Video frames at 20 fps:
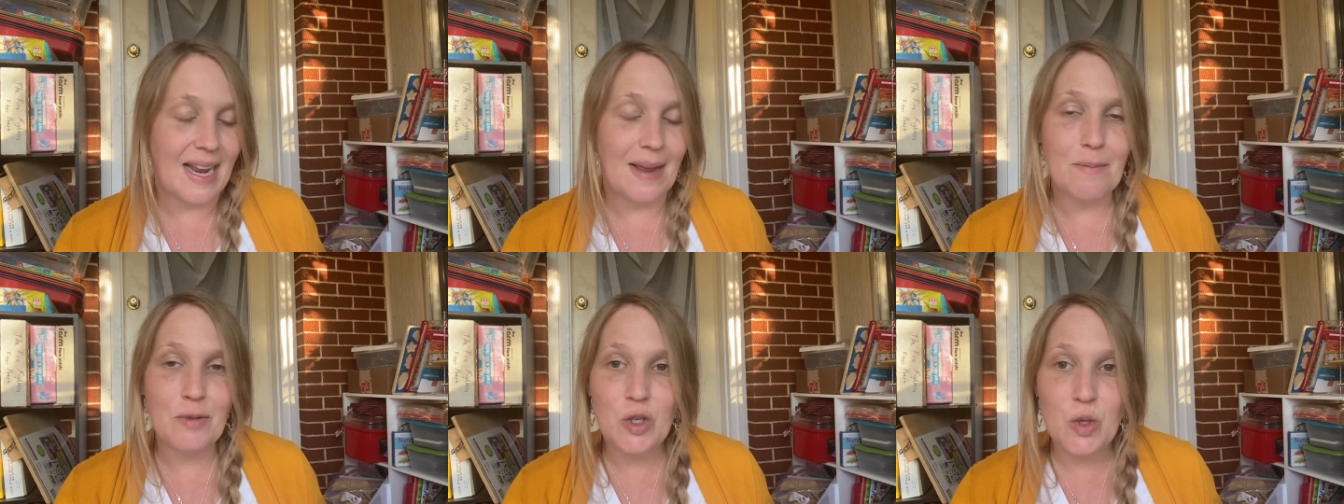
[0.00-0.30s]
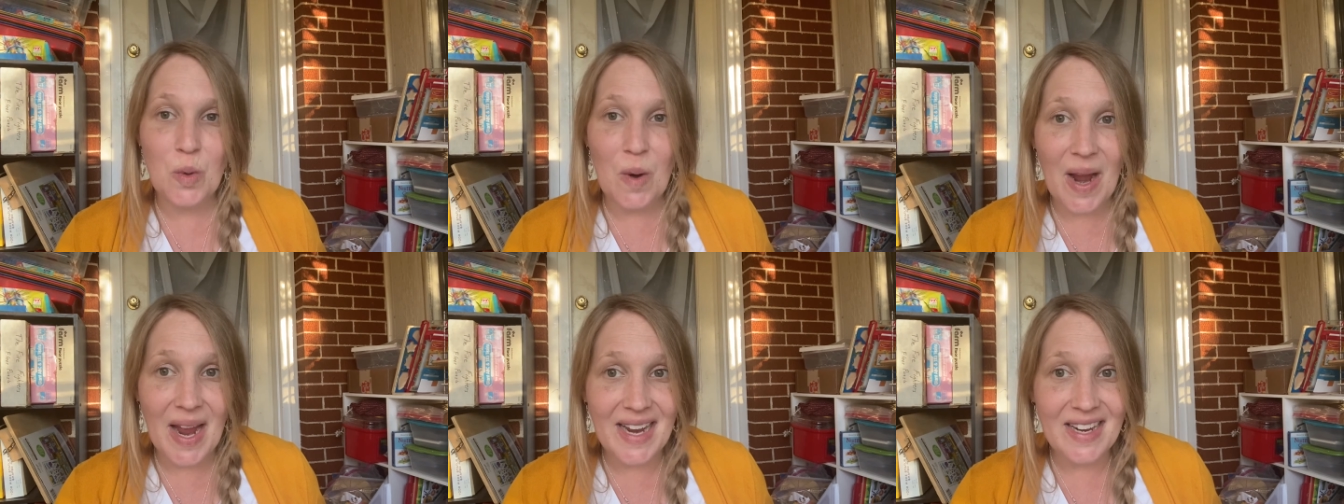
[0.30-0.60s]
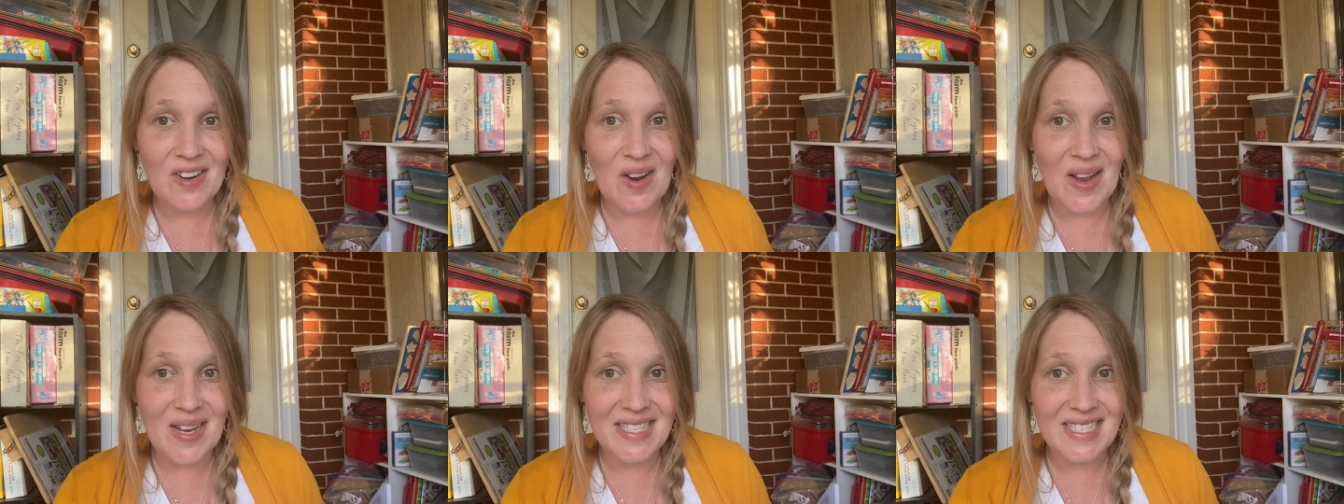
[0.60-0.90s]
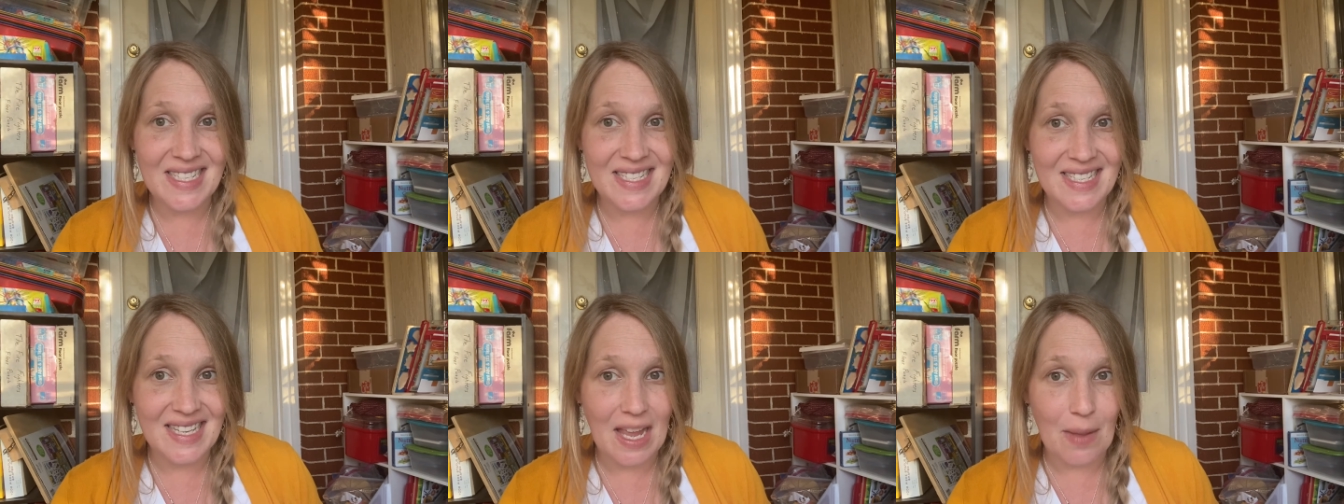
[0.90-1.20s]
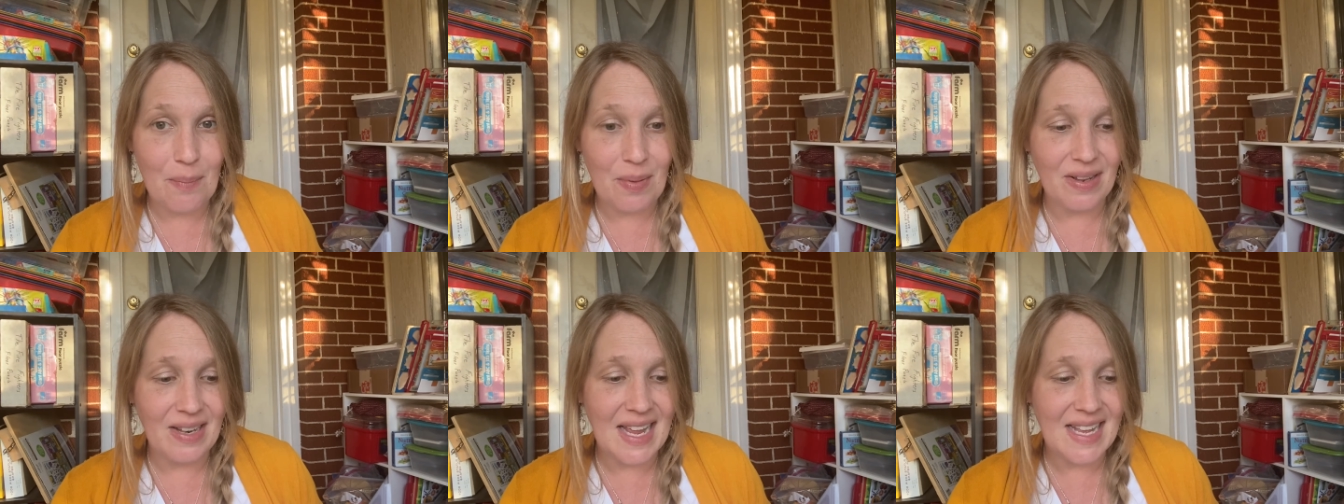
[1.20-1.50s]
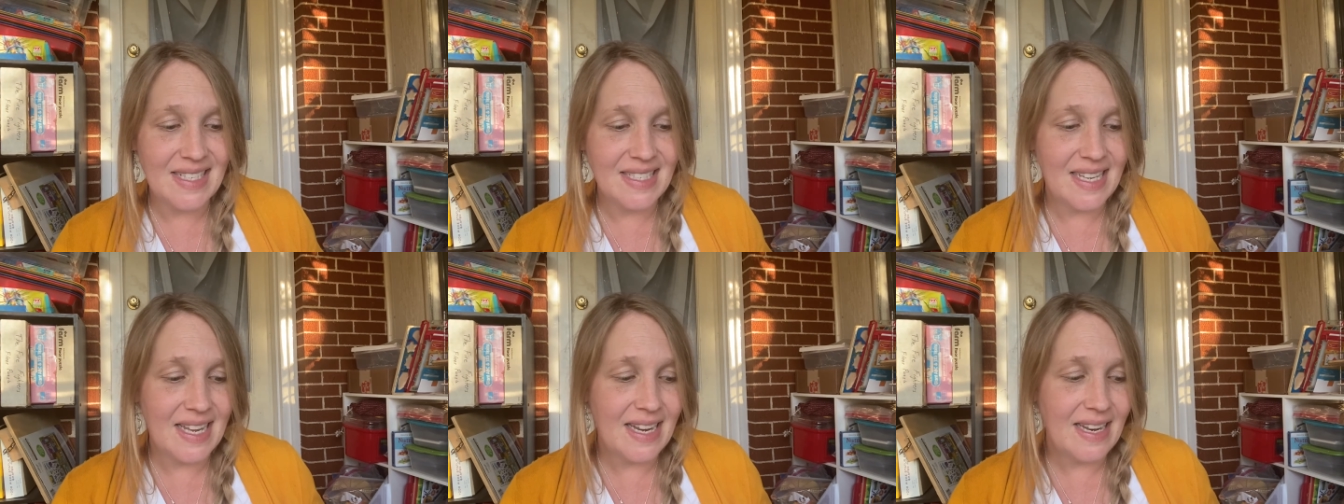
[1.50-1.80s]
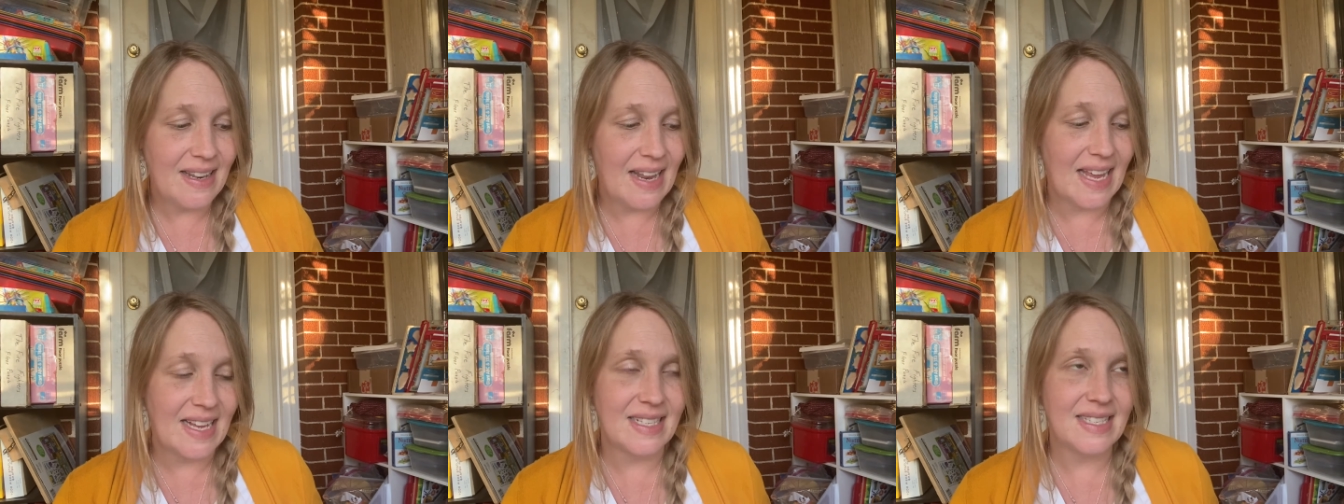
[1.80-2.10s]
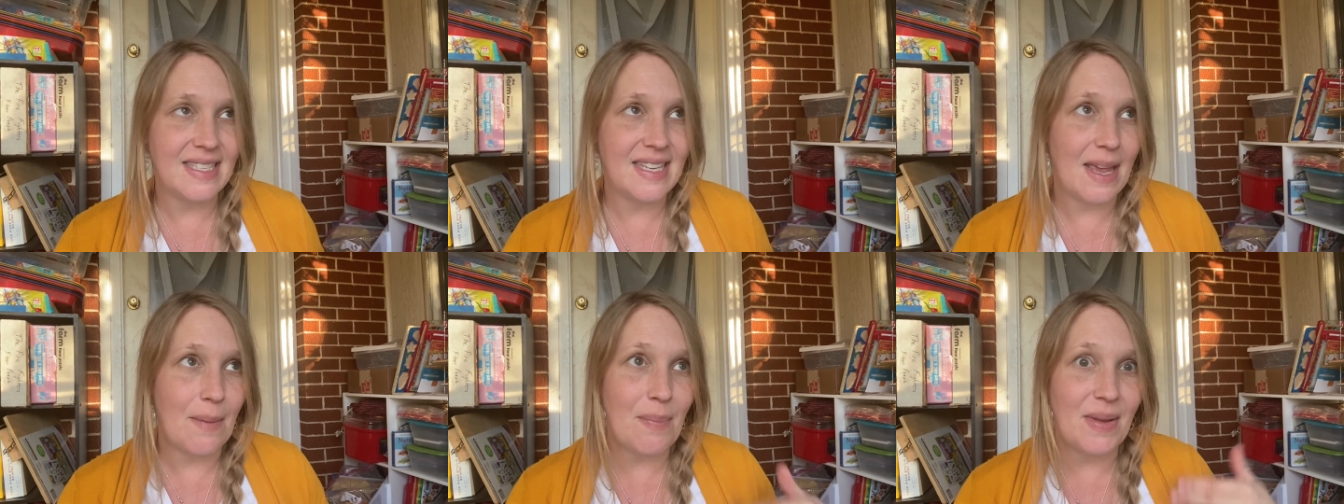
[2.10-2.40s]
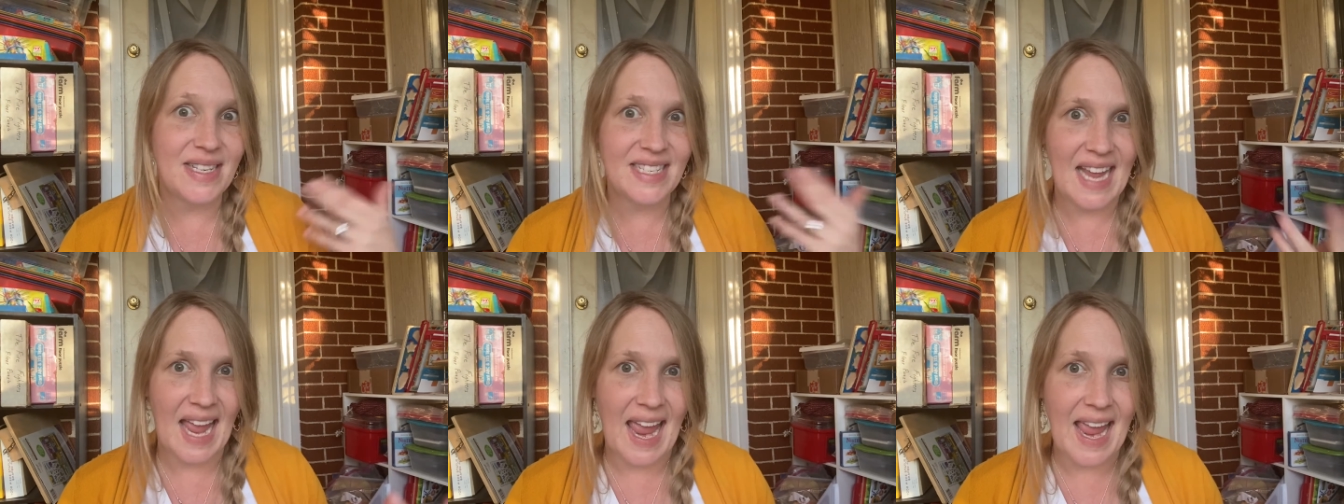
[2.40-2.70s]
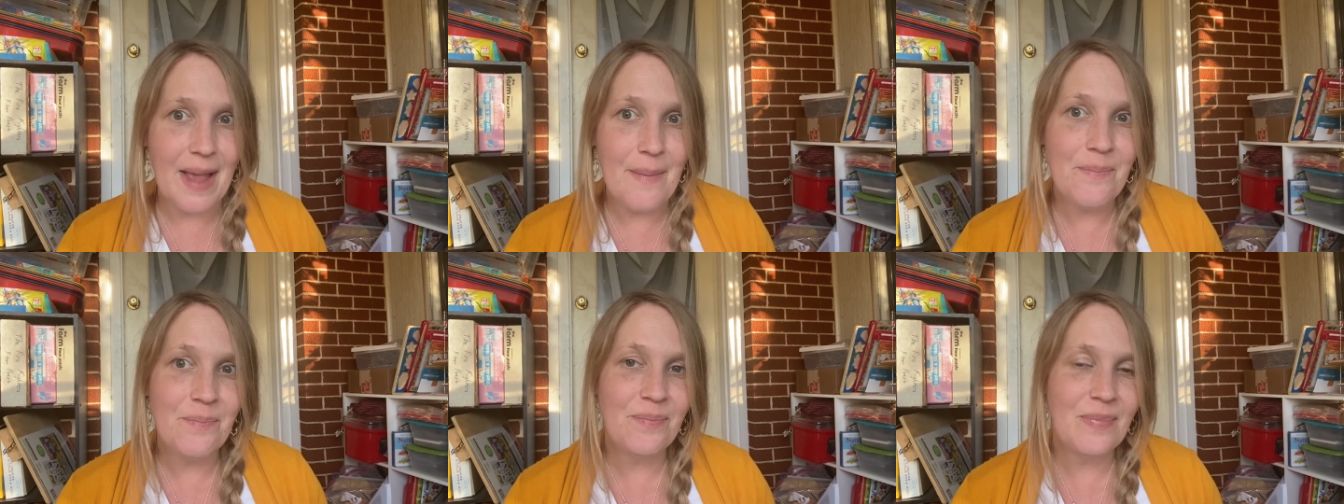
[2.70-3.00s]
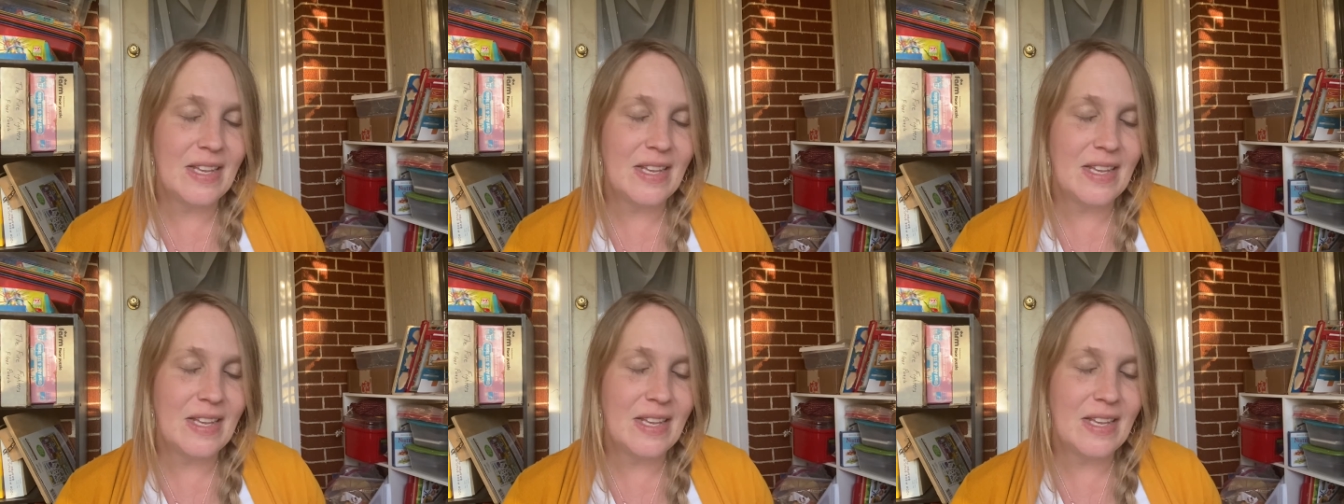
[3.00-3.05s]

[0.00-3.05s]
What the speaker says: I'm trying not to skip a lesson, like skip a day.